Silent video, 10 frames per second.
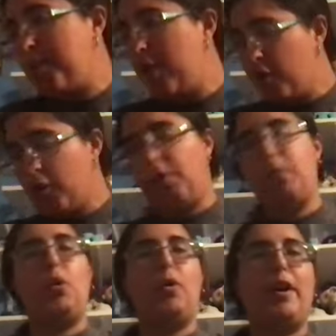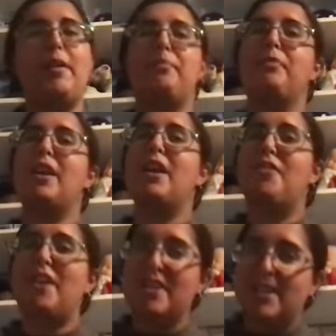here to report
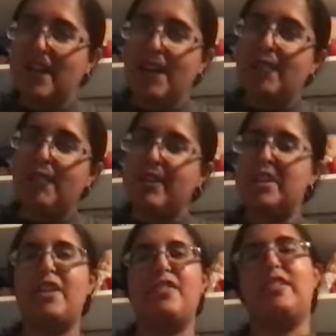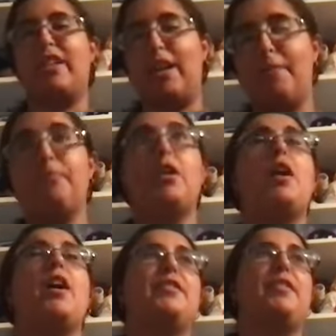that I did have a fun day in the city.
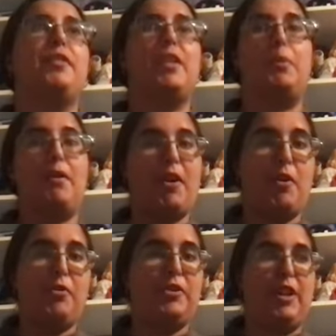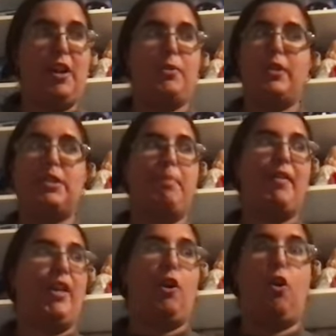I definitely, whenever I go to the city, I always spend
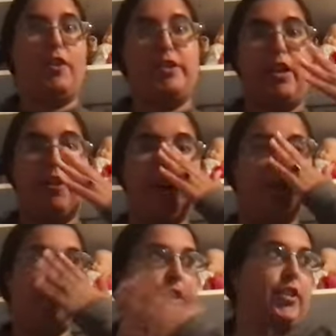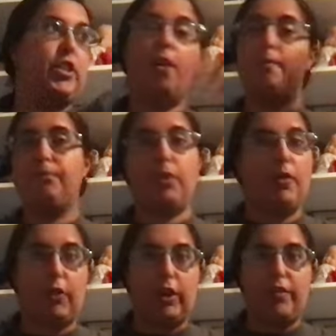like all day there just
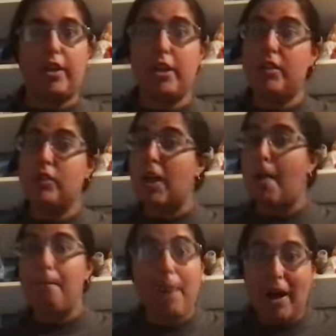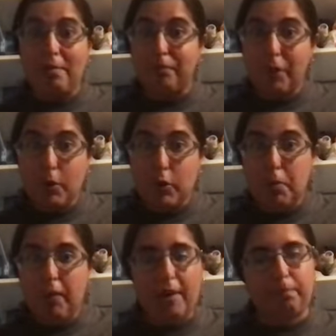for convenience, but it was super
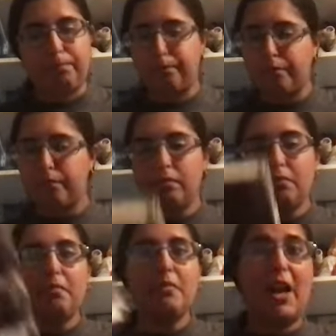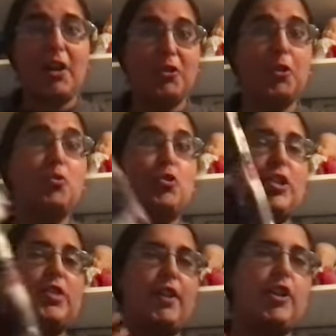fun. I also
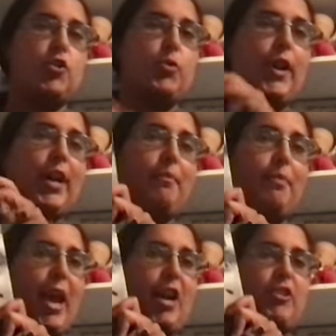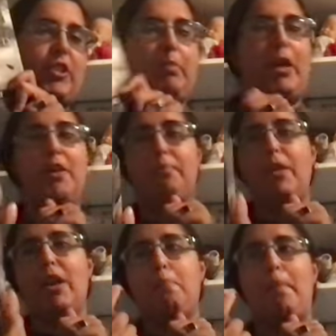just finished reading Anna Dressed in Blood
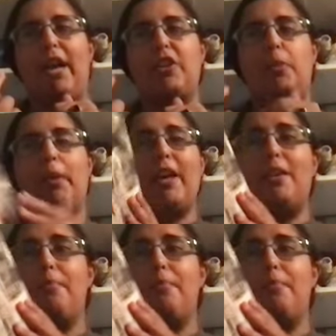by Kendare Blake.